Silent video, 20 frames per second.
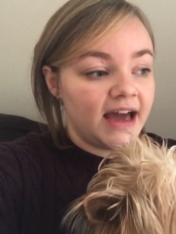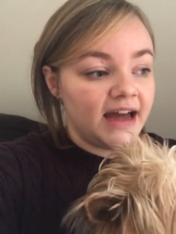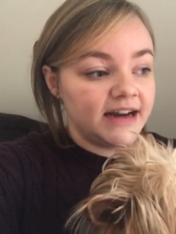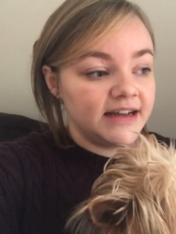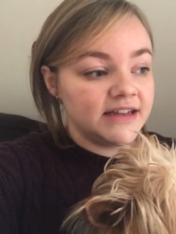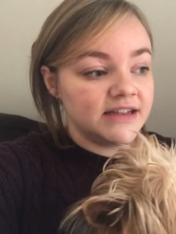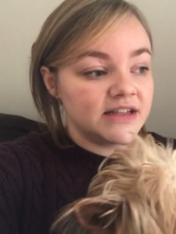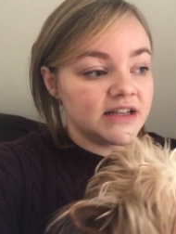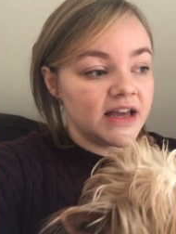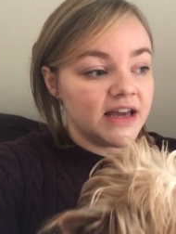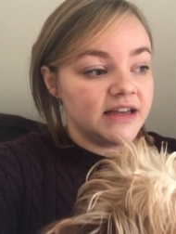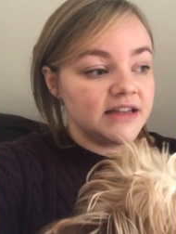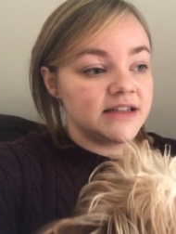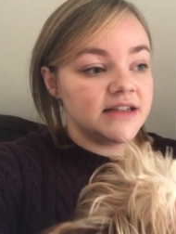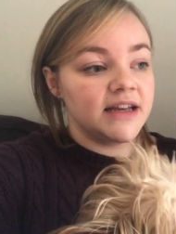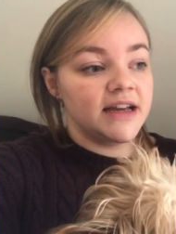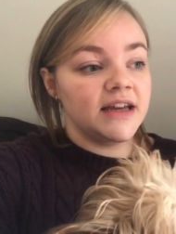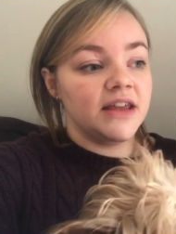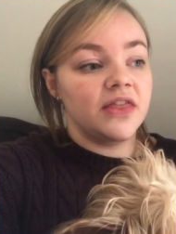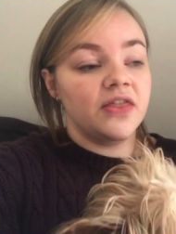and
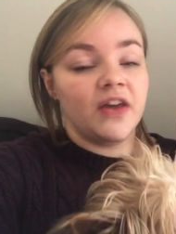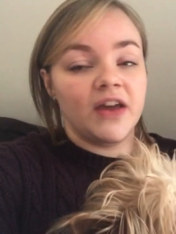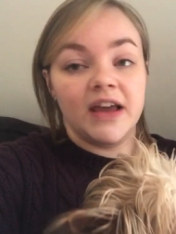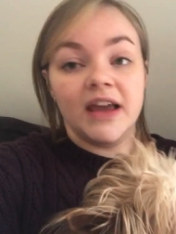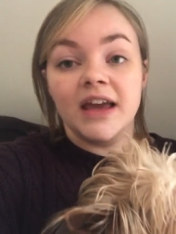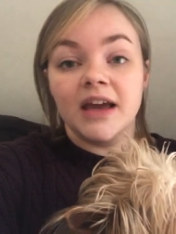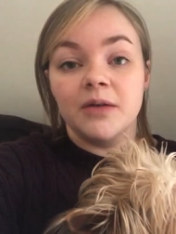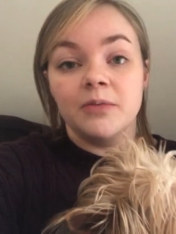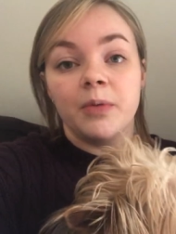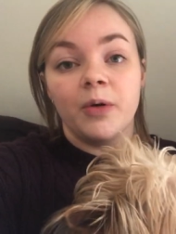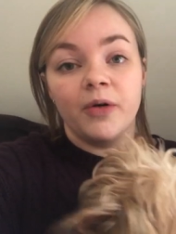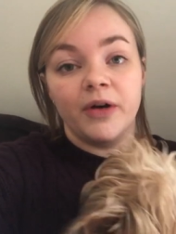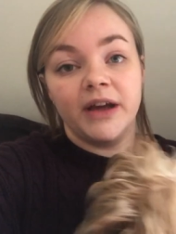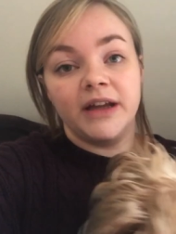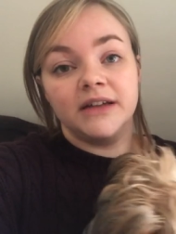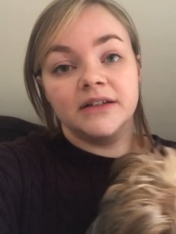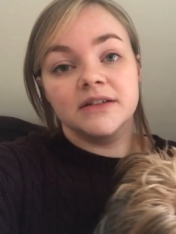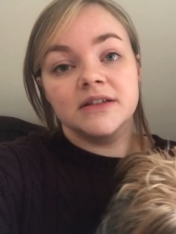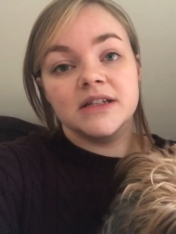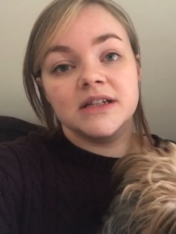it's like a thinking
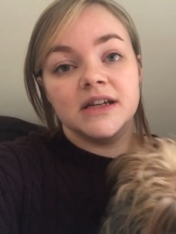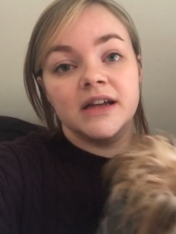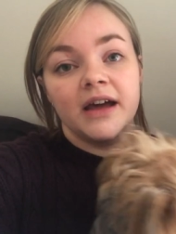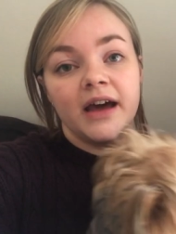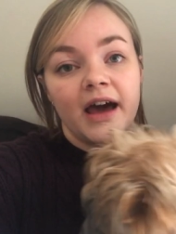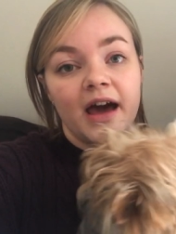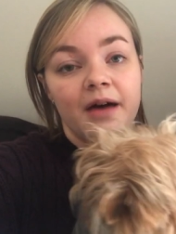point.